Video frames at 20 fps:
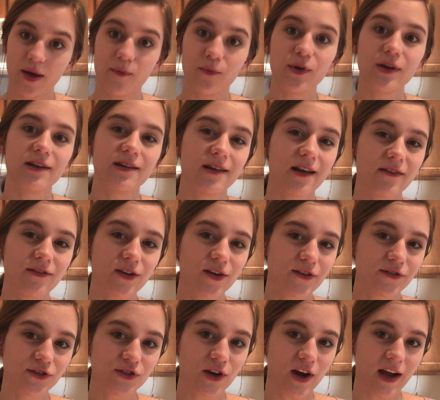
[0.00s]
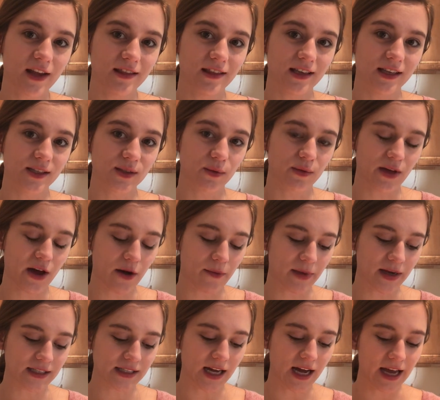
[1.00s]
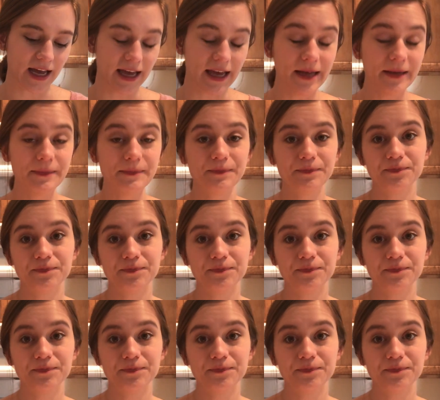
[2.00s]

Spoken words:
and would never have tried this without my diet,